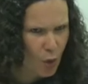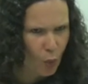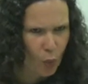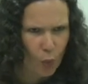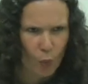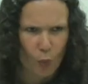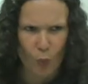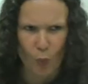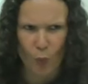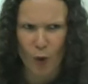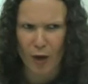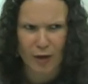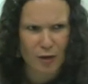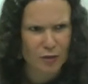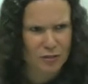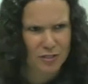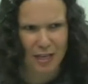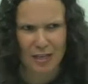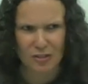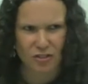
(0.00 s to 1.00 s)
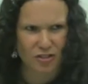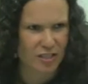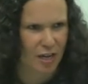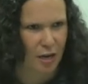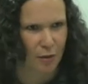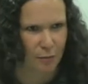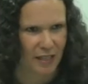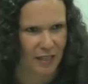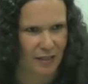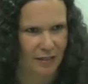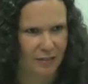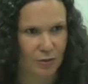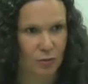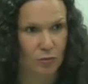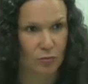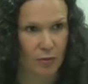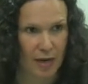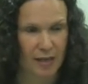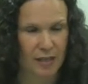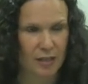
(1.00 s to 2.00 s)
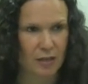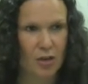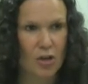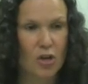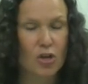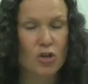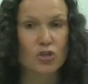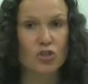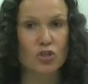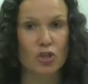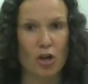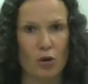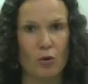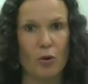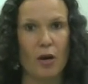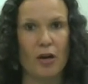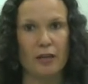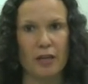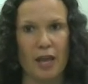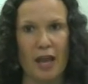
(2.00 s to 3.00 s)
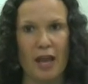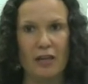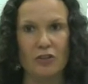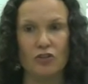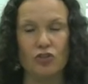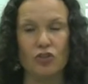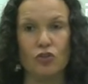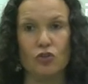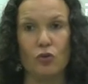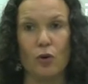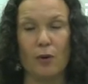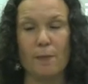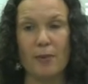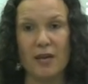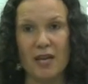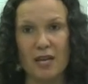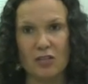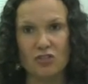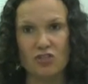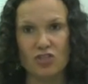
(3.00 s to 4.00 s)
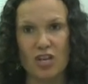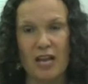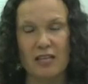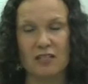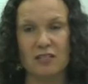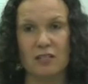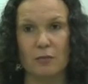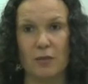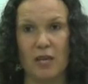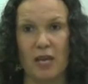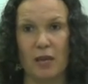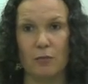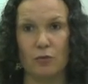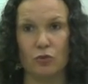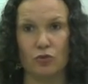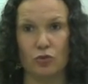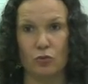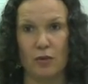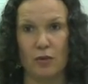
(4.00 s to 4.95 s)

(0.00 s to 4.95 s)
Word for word: What else can you tell me, right? So again, your pitch has to be able to